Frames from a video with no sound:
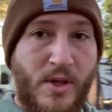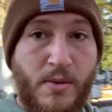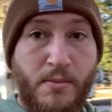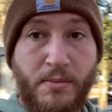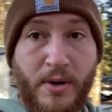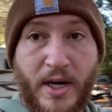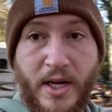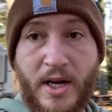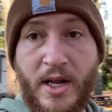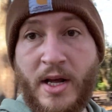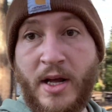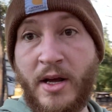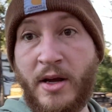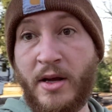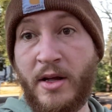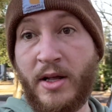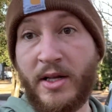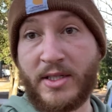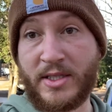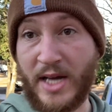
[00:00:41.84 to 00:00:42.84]
But
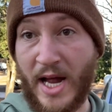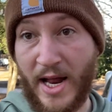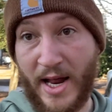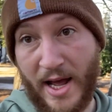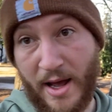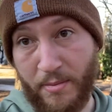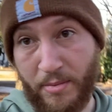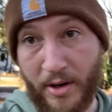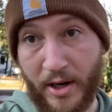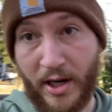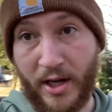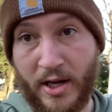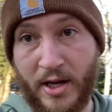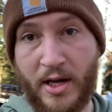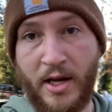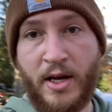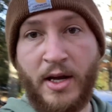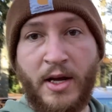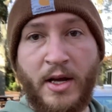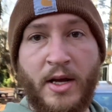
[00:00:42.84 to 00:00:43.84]
it's not happening.
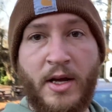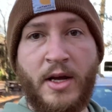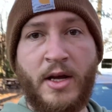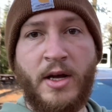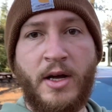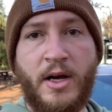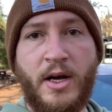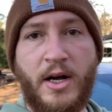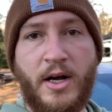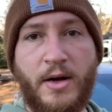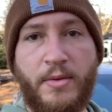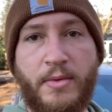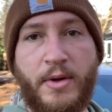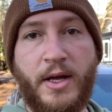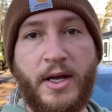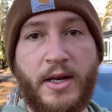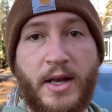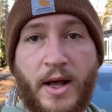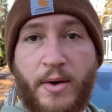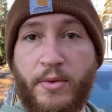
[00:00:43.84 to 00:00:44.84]

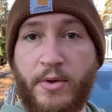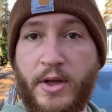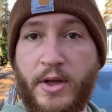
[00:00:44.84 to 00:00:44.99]
And now we're